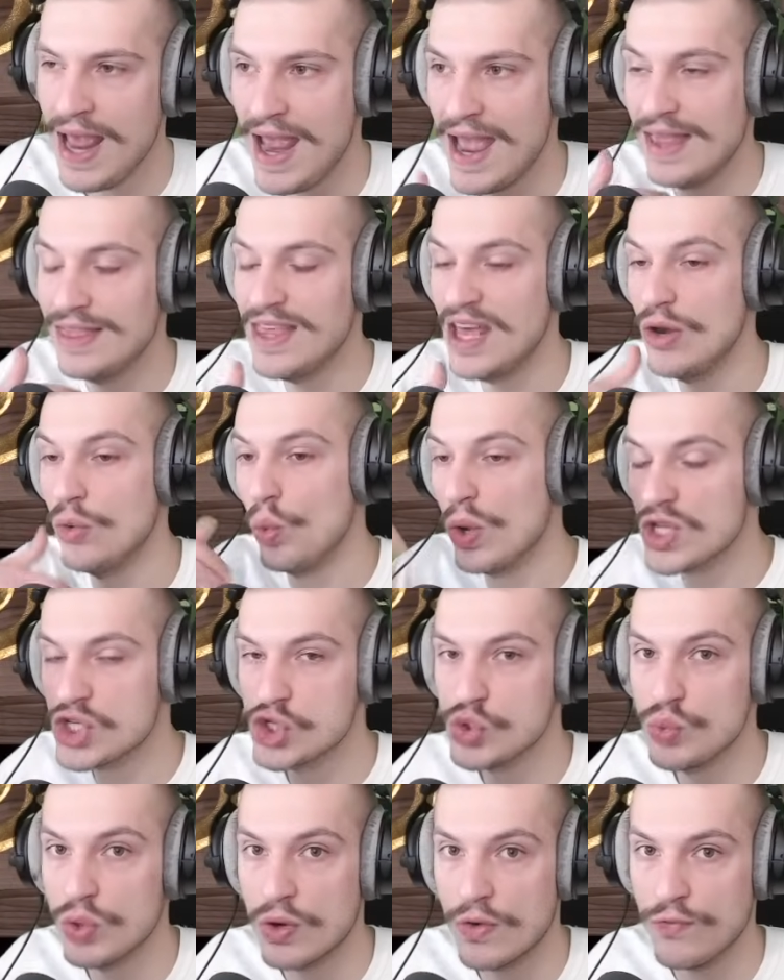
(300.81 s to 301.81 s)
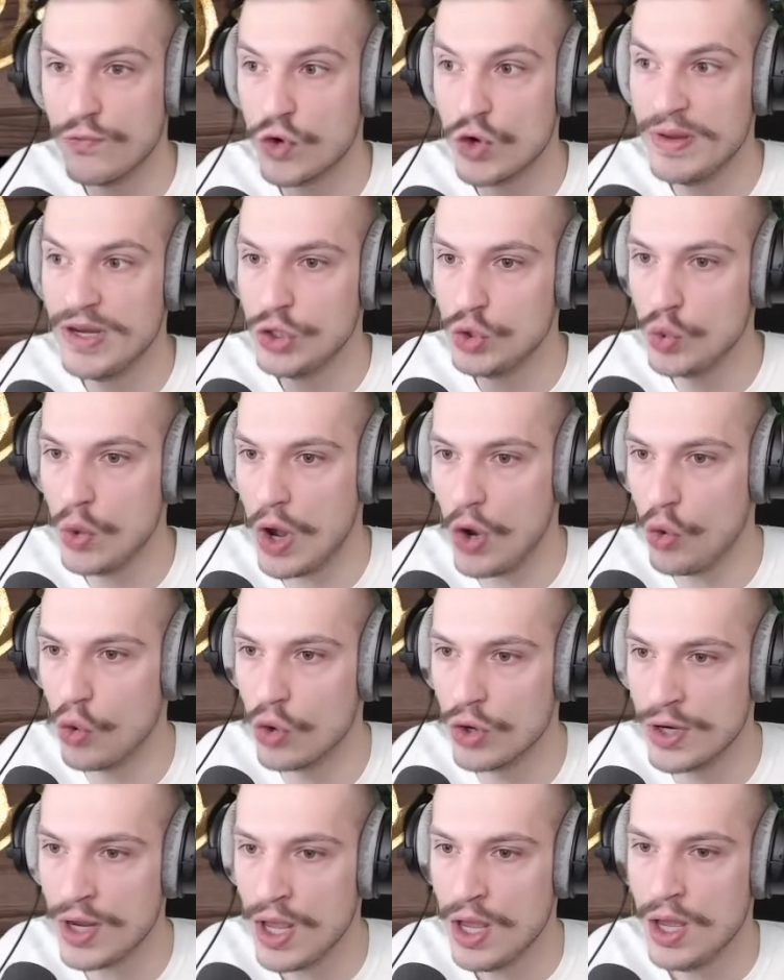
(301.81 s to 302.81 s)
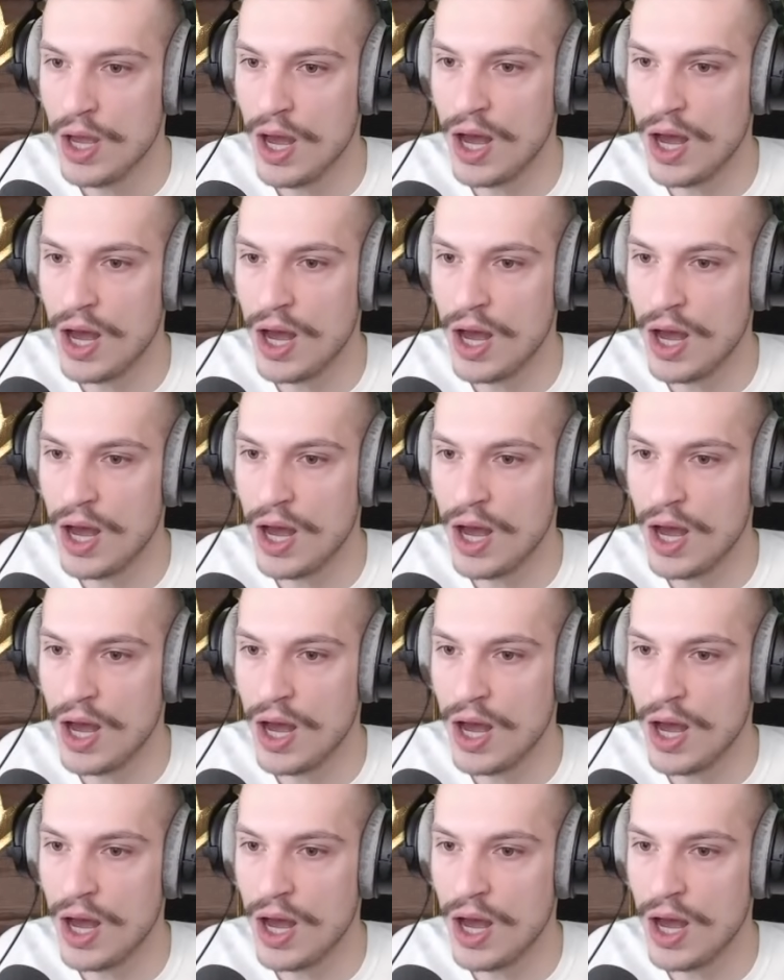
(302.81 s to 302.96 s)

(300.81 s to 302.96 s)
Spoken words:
and then once we reform into a horde,